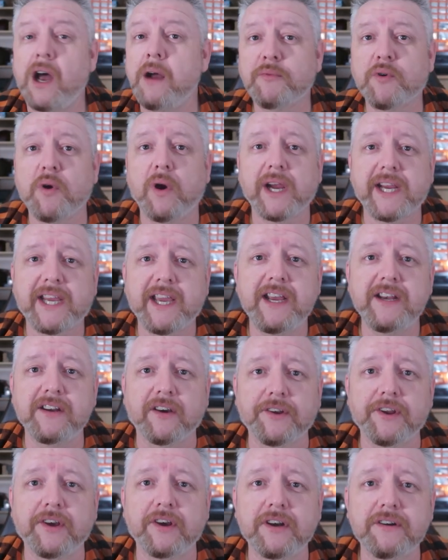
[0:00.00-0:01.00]
I'm quite keen
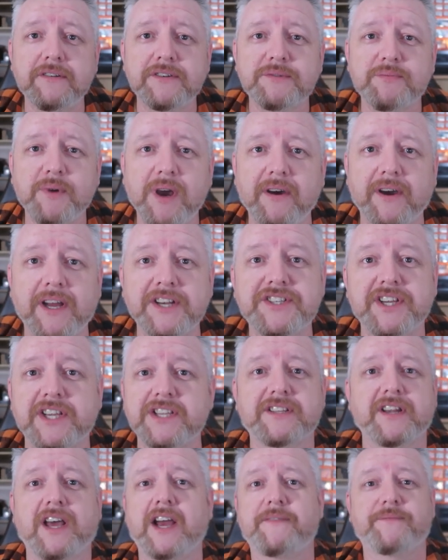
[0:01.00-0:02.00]
on her as well." And
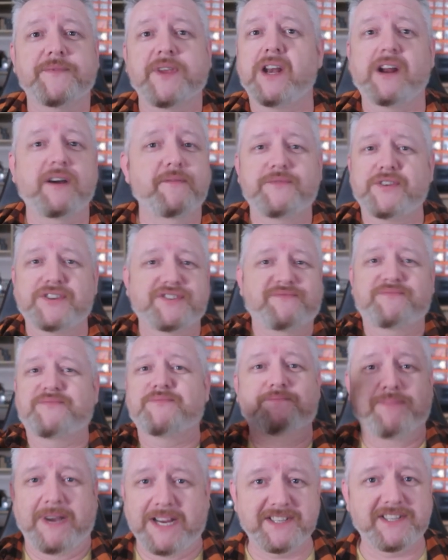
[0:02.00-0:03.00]
she's like, you know, just
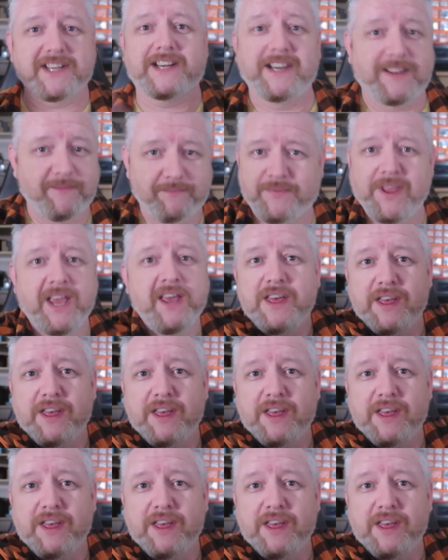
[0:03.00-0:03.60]
basically